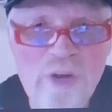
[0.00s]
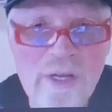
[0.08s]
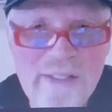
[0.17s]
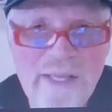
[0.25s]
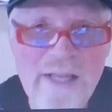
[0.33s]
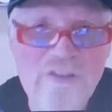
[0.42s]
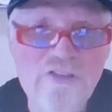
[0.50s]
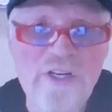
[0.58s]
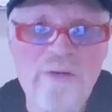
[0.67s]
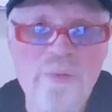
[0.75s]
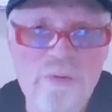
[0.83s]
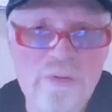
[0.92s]
not to
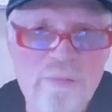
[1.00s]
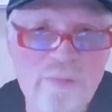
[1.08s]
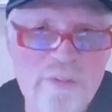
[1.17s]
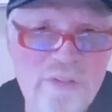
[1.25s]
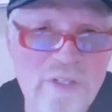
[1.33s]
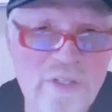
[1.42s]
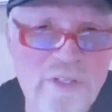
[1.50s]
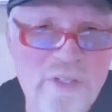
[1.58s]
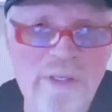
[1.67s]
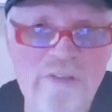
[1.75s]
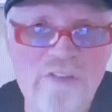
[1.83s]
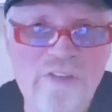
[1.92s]
handshake with nutrients.